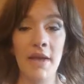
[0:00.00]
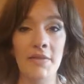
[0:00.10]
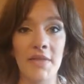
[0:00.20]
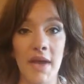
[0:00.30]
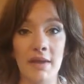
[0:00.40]

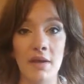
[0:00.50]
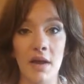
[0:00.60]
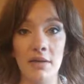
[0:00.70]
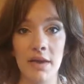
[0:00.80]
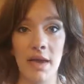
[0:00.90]
and then
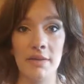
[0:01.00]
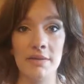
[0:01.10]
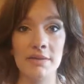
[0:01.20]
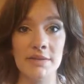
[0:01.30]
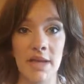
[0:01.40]
I'll
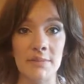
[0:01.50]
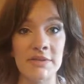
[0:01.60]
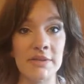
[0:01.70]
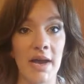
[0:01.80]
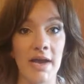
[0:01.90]
get the
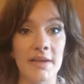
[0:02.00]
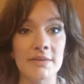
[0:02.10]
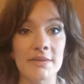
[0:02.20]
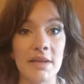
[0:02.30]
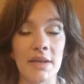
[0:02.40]
same
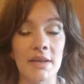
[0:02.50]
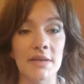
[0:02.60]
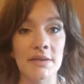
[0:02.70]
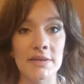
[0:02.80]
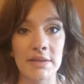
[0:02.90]
size
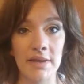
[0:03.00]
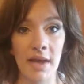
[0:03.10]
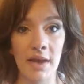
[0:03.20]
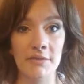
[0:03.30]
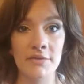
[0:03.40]
in
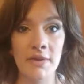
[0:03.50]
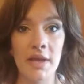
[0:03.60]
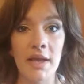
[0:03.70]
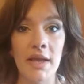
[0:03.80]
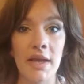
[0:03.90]
decaf,
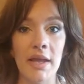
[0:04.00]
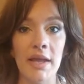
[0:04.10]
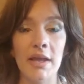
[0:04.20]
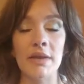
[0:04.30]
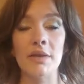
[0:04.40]

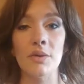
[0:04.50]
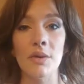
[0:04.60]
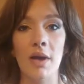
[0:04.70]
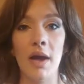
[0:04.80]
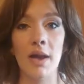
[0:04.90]
and
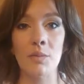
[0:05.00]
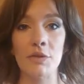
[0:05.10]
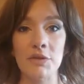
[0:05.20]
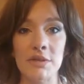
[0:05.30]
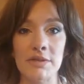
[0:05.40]
I
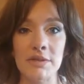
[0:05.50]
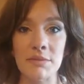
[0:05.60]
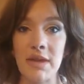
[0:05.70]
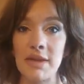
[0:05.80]
will just